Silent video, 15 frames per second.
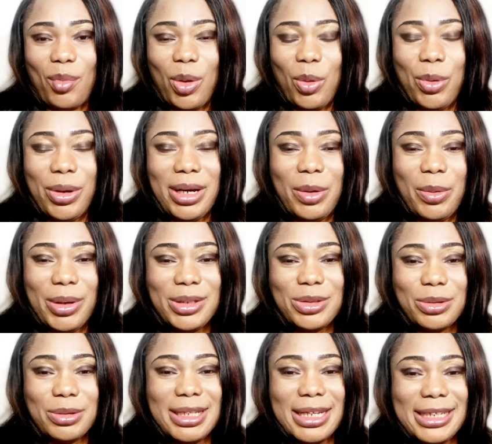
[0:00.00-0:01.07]
when I went
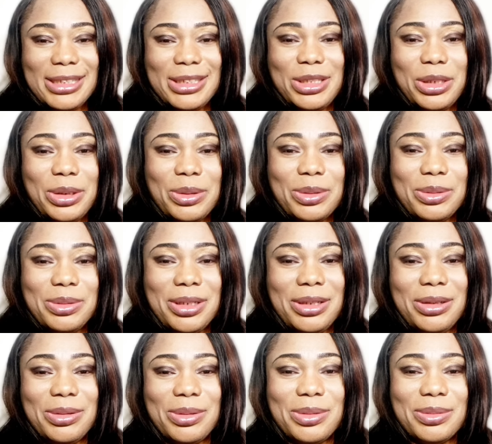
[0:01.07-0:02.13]
online to,
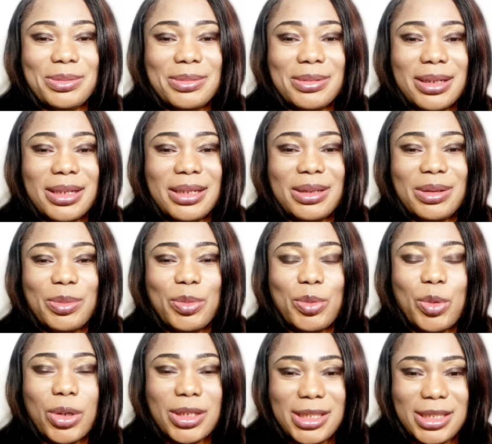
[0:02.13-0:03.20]
you know,
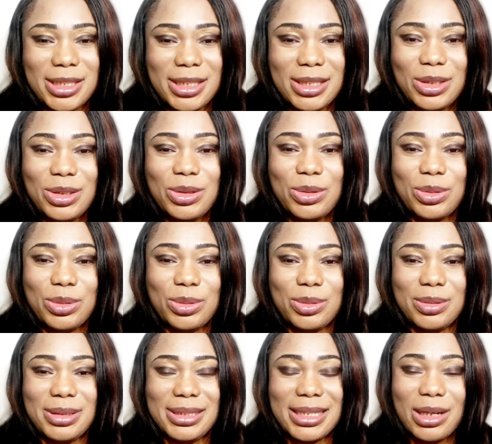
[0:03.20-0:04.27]
watch it,
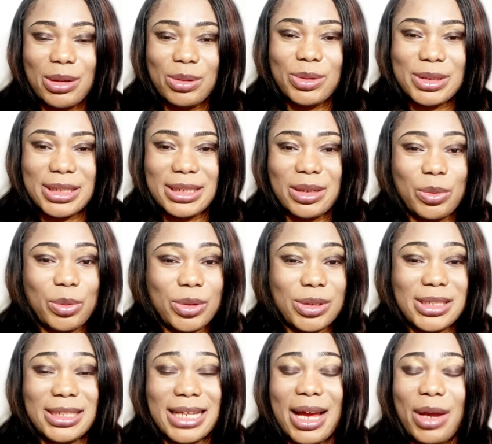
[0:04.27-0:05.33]
to download it and
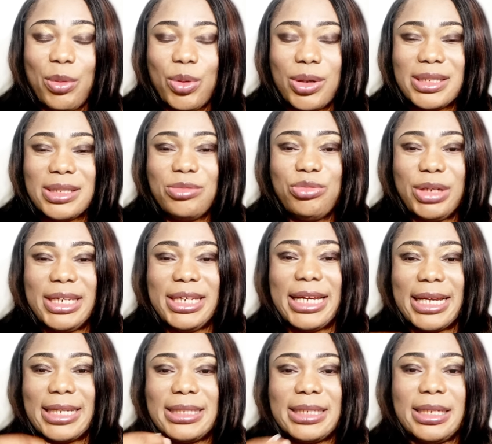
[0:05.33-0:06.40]
watch it, I wasn't really
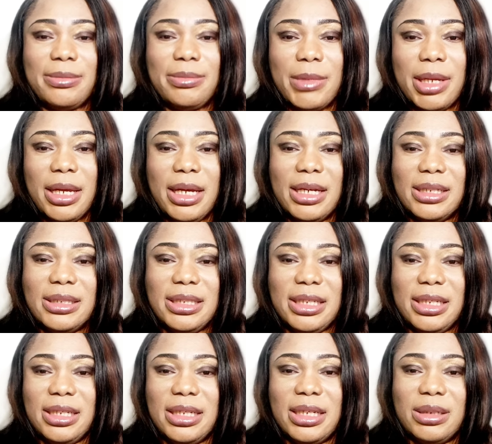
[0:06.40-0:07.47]
getting
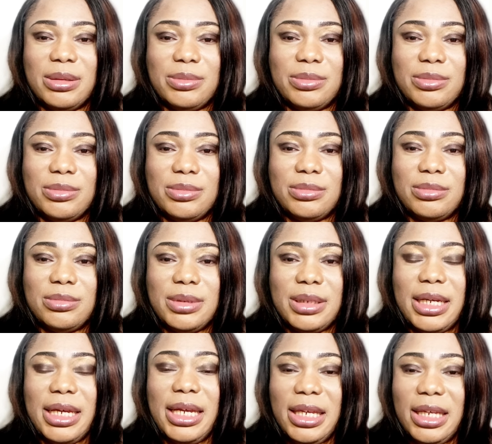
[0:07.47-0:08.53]
the
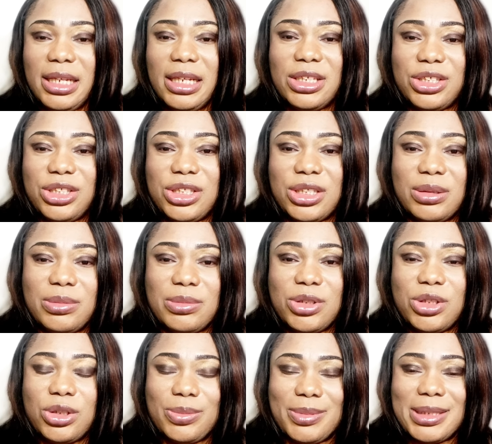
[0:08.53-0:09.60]
English
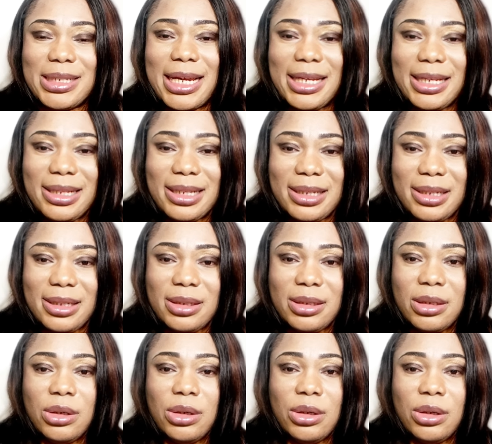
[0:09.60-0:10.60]
subtitling.